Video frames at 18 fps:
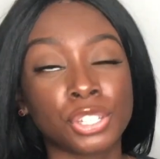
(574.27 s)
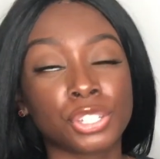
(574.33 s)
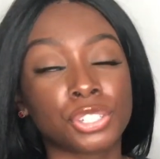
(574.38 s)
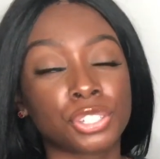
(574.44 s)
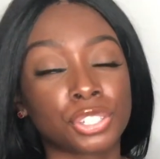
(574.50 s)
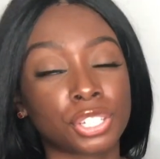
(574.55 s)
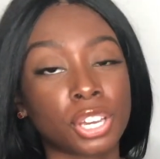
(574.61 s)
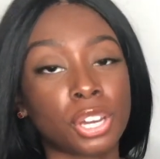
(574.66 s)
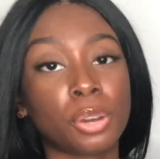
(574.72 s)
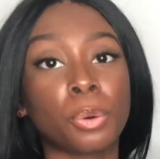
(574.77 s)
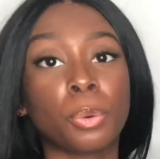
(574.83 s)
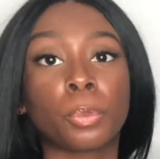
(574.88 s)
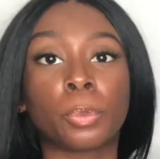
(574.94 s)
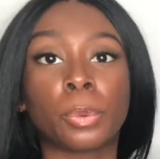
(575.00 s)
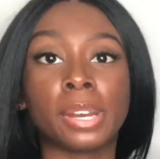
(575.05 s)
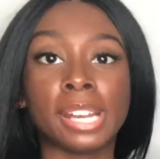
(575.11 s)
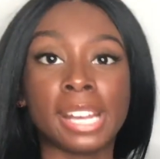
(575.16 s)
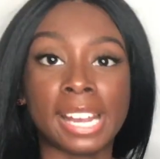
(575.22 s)
So
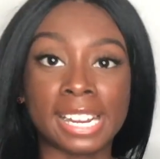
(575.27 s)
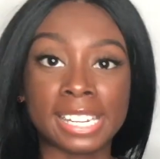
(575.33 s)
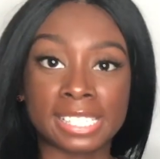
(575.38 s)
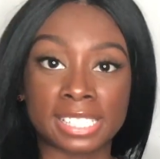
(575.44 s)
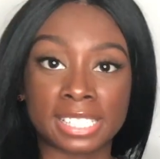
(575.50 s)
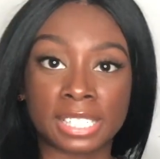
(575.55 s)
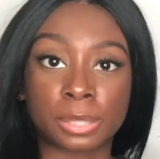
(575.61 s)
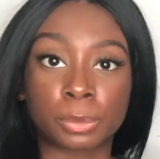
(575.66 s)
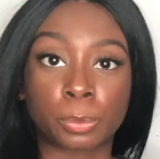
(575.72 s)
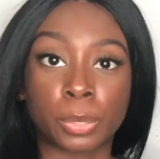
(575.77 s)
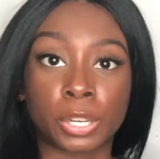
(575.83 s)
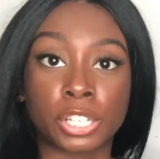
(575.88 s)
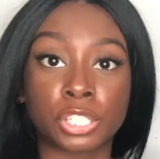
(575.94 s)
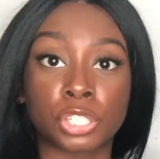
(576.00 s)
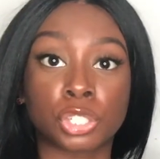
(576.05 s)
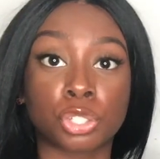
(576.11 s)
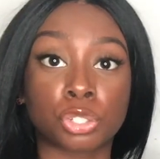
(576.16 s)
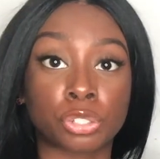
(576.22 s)
what I did
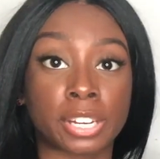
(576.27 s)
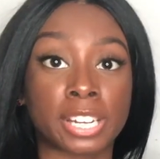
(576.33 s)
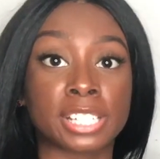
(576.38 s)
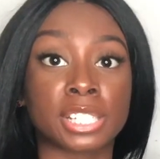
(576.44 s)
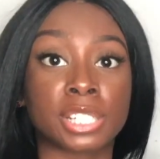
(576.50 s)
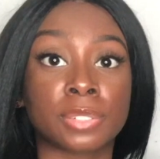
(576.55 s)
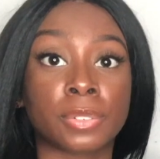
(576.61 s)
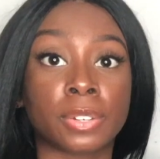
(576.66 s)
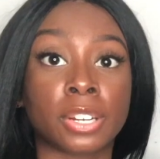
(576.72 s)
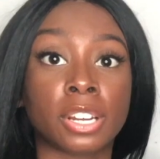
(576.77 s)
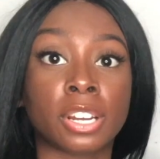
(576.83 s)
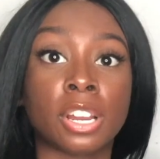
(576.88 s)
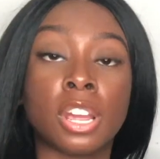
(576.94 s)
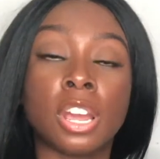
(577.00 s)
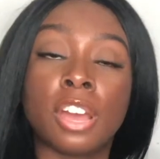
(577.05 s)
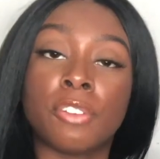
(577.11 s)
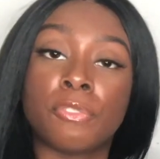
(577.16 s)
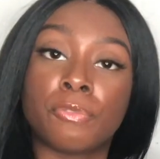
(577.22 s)
was transfer
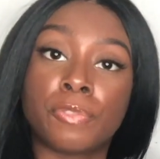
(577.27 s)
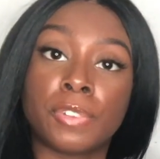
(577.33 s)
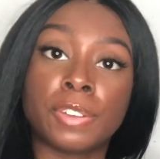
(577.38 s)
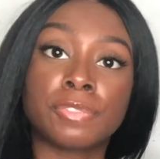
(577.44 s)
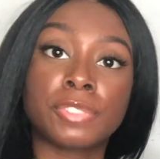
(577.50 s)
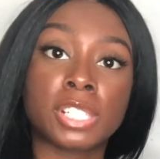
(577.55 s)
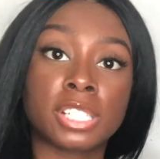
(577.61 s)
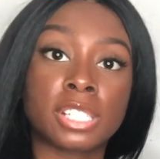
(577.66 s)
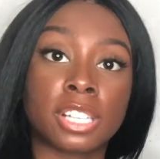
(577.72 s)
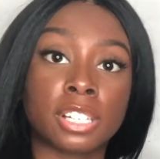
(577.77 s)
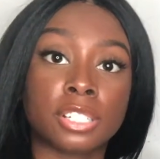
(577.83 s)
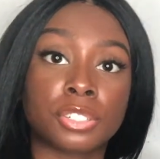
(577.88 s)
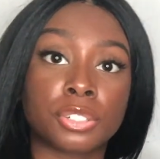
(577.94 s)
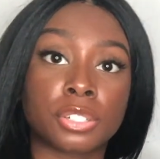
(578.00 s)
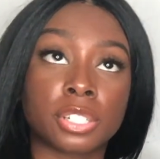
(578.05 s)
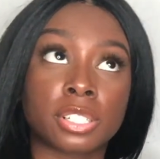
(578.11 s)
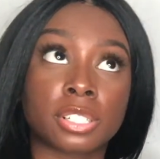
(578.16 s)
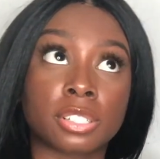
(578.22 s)

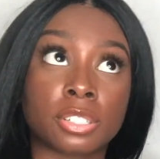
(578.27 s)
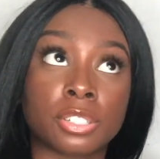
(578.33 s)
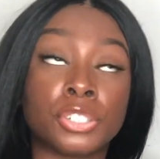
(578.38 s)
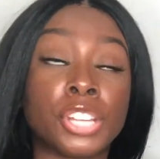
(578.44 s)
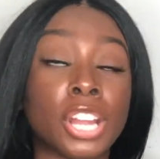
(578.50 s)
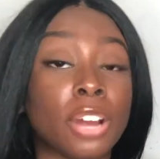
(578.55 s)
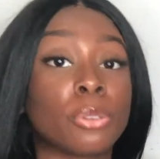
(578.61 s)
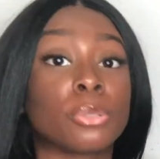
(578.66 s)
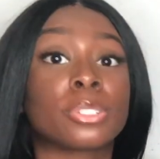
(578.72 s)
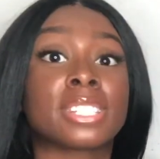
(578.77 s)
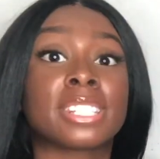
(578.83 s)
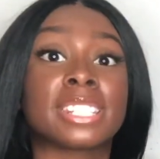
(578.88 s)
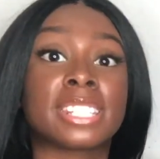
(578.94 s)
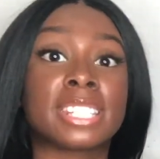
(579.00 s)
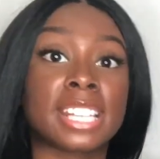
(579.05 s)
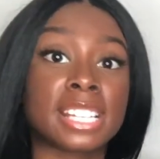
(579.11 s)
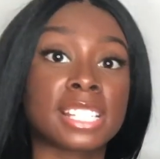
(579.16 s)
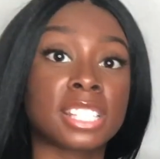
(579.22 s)

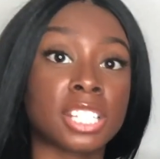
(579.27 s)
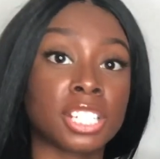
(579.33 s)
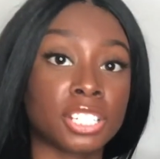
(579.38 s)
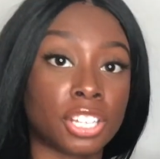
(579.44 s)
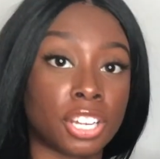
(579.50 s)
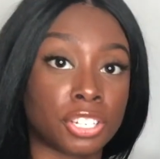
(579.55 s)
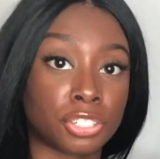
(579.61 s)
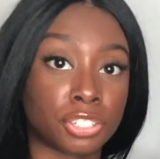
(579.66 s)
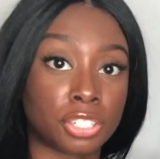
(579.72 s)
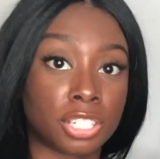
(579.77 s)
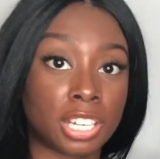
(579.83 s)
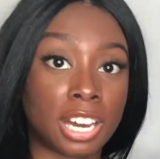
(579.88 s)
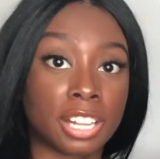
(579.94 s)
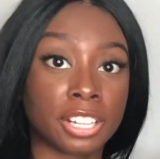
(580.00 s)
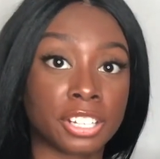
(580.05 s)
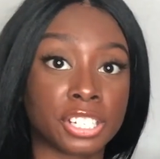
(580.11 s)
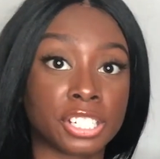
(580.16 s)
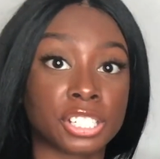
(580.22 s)

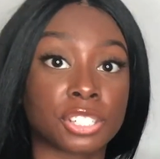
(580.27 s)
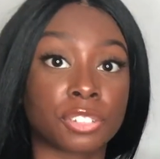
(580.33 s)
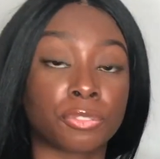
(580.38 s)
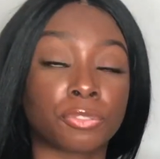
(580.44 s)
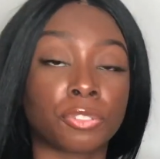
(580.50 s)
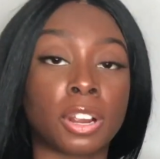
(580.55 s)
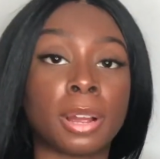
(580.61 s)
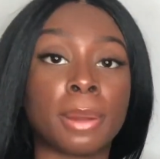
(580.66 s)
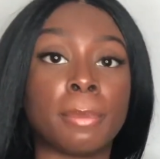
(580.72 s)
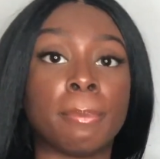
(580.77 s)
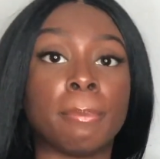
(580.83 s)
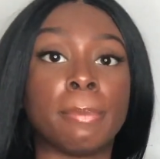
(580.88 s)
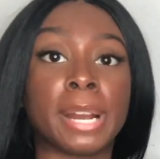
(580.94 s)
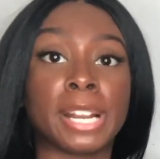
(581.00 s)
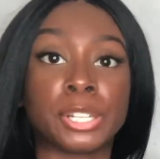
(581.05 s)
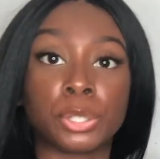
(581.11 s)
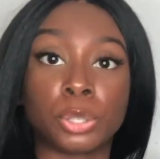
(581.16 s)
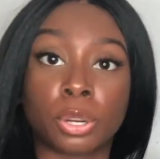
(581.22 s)
$1,600 from
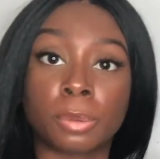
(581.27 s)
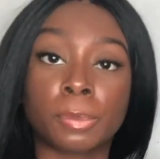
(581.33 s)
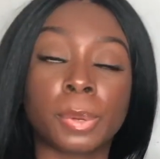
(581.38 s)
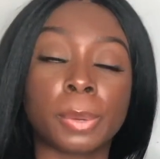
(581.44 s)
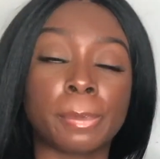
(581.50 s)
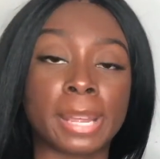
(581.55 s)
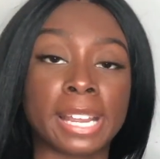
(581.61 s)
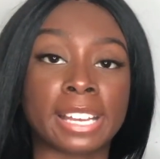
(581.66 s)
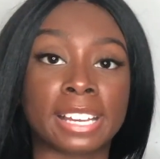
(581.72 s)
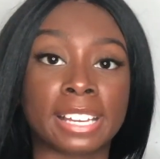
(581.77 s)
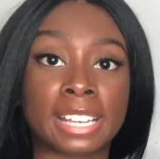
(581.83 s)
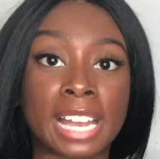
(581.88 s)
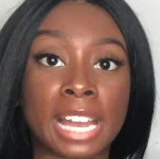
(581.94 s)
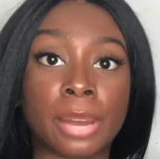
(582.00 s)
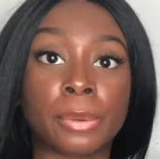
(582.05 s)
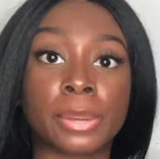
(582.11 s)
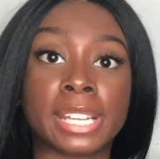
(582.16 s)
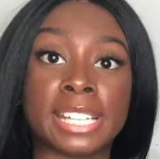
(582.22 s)
my normal bank
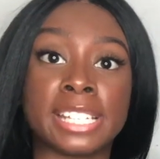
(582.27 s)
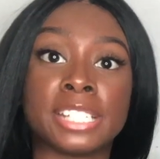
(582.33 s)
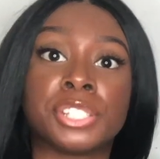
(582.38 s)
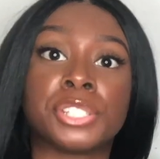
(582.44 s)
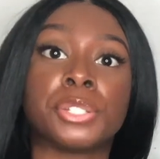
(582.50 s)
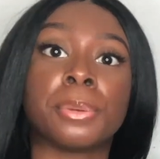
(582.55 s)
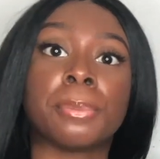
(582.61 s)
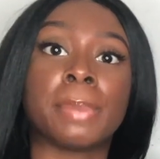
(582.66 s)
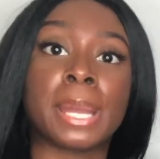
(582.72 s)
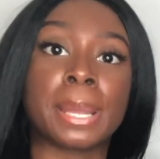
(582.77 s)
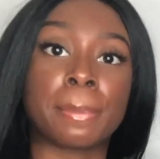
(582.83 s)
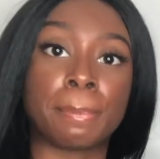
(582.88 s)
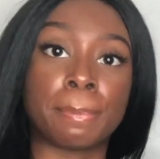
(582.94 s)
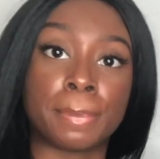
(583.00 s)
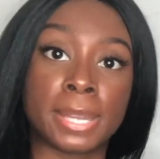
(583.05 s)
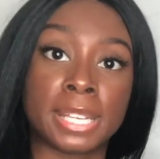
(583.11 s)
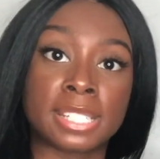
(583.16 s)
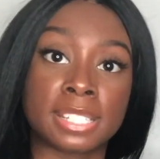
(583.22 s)
account into my
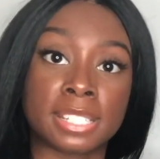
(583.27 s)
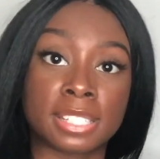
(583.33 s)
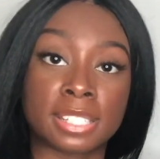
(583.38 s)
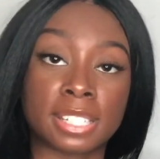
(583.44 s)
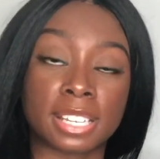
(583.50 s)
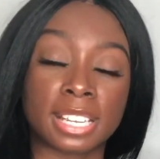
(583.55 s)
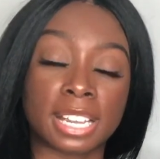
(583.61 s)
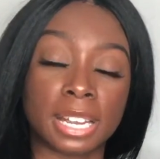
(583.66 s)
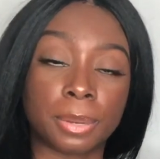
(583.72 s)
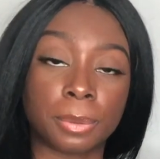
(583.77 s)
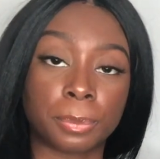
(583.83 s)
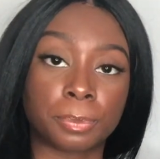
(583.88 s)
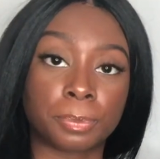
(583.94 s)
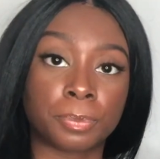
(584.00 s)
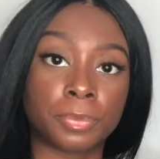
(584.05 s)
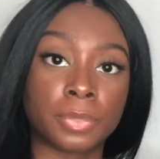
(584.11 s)
business account.